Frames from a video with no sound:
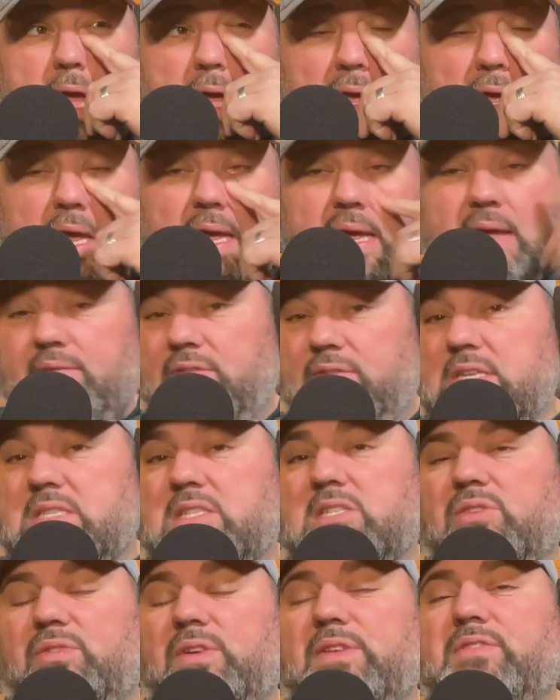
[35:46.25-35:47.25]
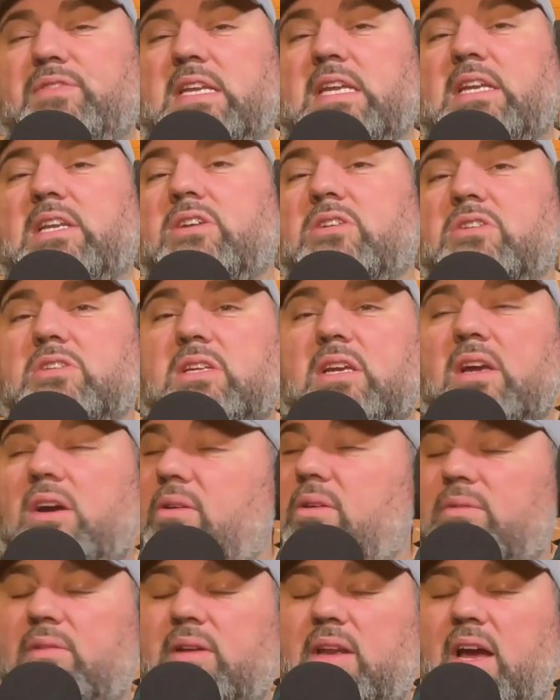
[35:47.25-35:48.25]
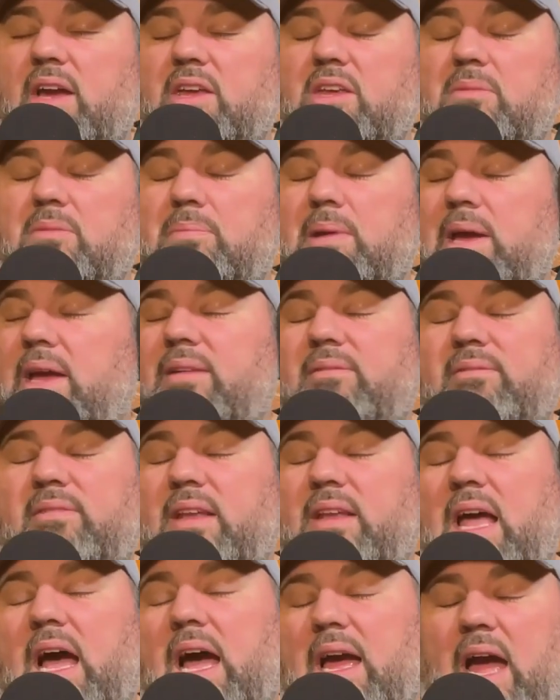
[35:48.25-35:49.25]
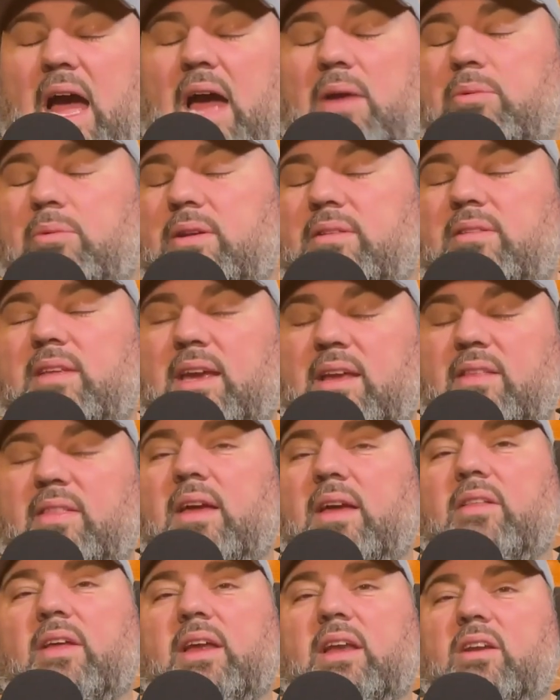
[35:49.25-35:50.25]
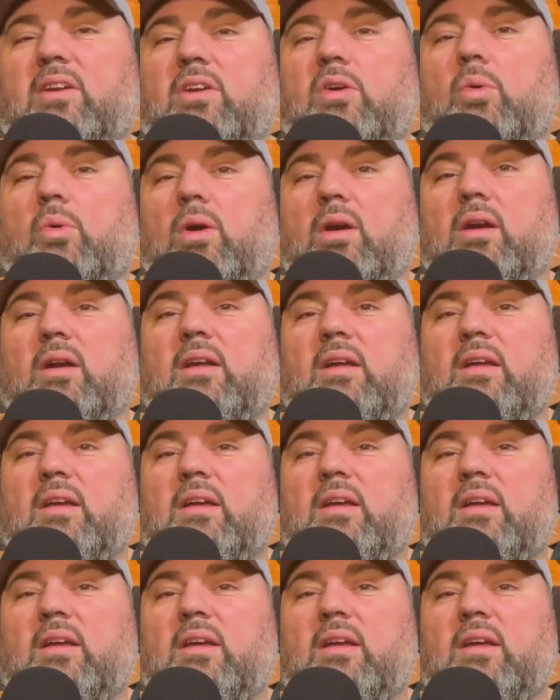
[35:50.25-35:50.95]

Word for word: if this is fifteen years ago, no, you bet I, I would have taken that lady to court